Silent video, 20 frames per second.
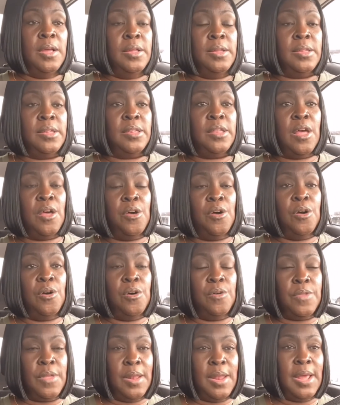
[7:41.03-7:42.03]

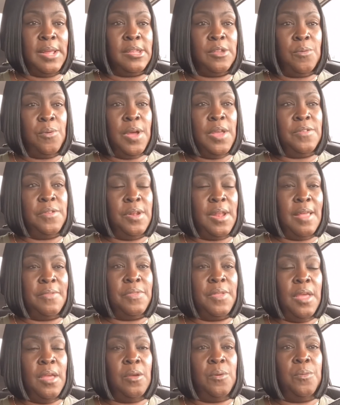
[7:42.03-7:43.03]
So, the next question I
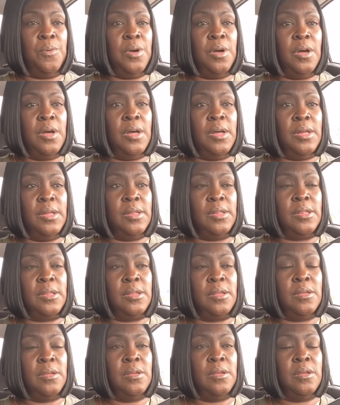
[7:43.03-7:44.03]
think
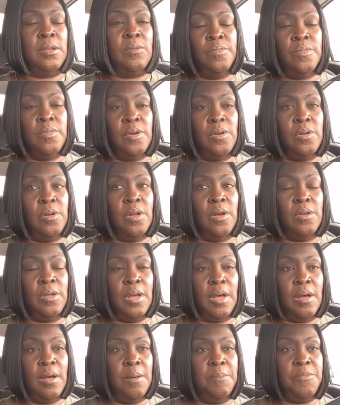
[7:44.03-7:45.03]
was hold on,
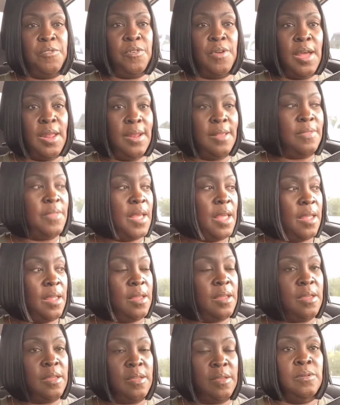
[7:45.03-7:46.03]
y'all. I'm trying to
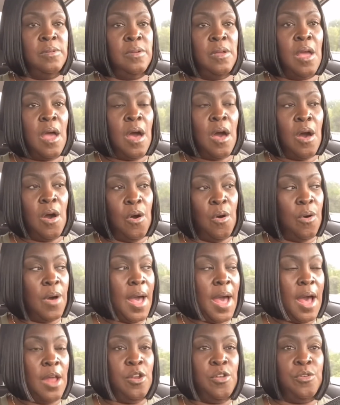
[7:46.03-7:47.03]
think. Oh,
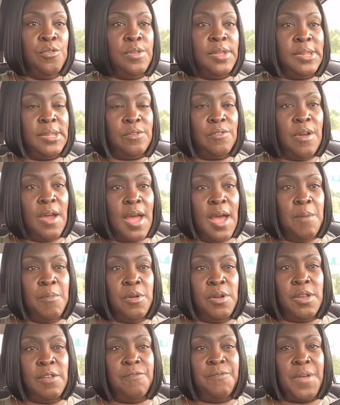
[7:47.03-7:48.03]
how do you describe
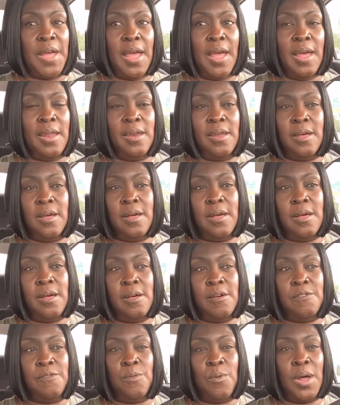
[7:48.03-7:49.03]
or define
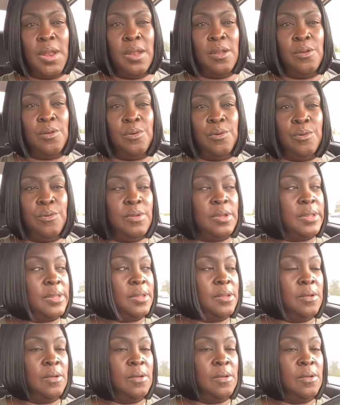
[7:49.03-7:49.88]
love? One of those.